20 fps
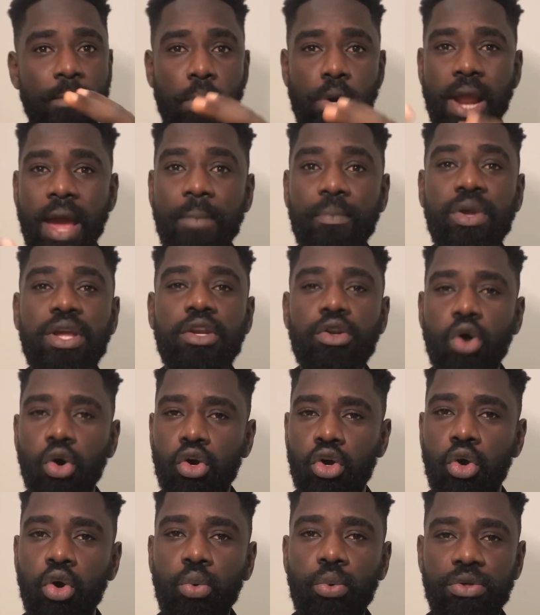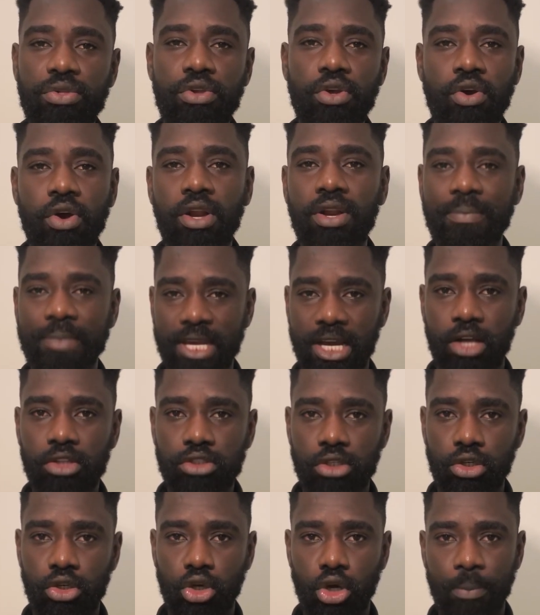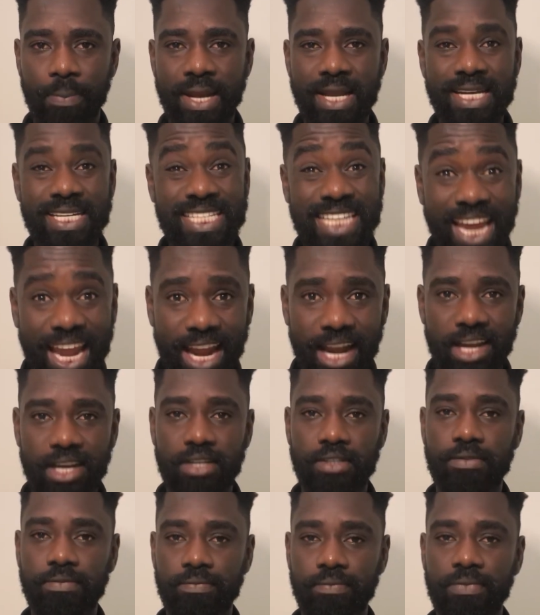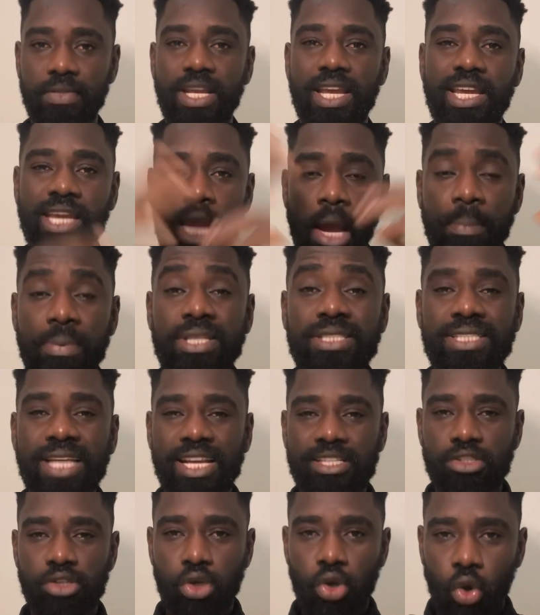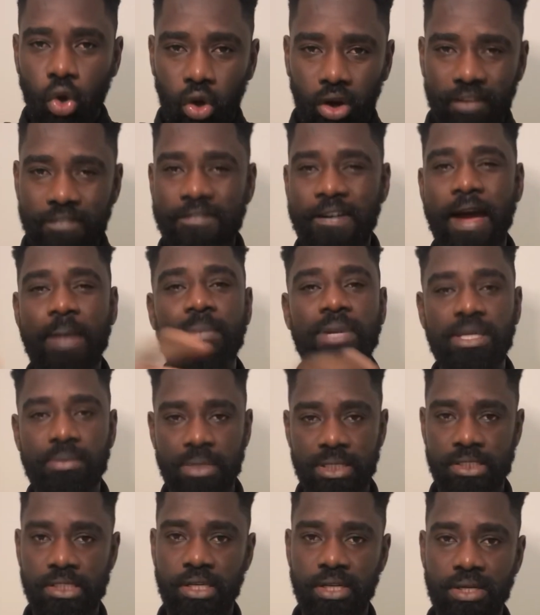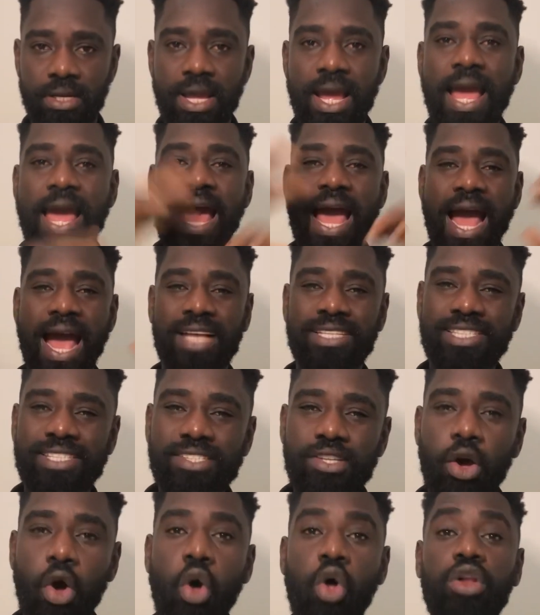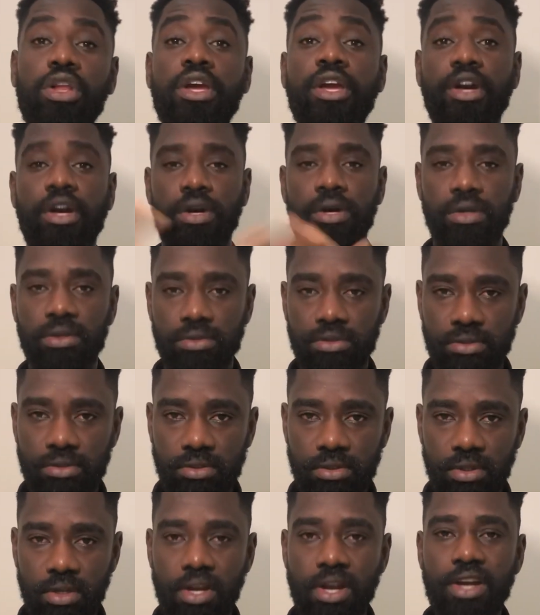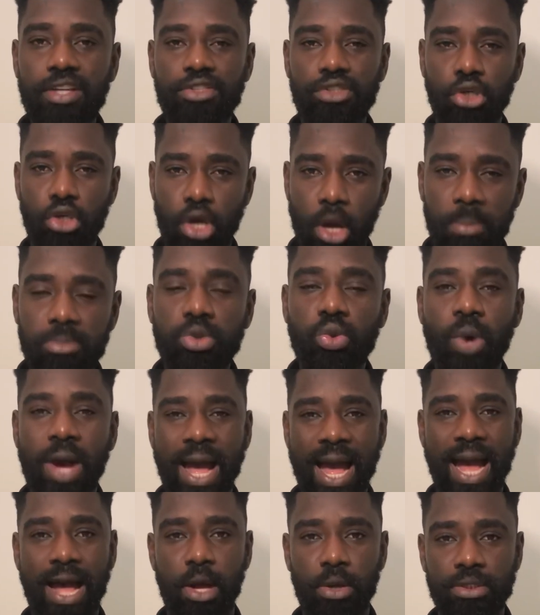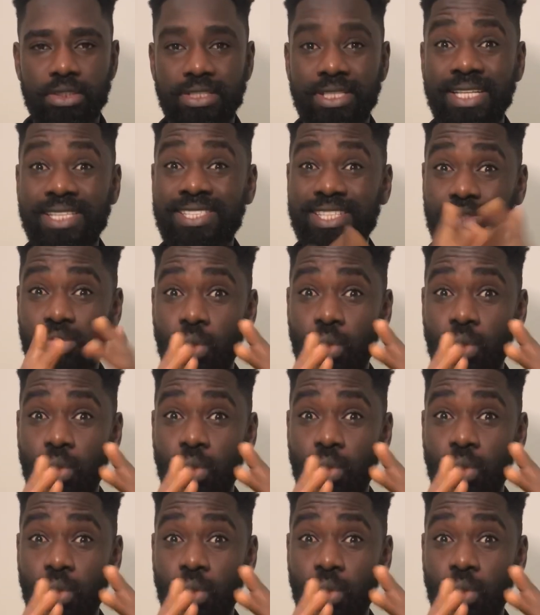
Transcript: but I'm really not cool with you calling me out on the group. And then Yabo decides to call a family meeting, asks all the girls to come to her house. This is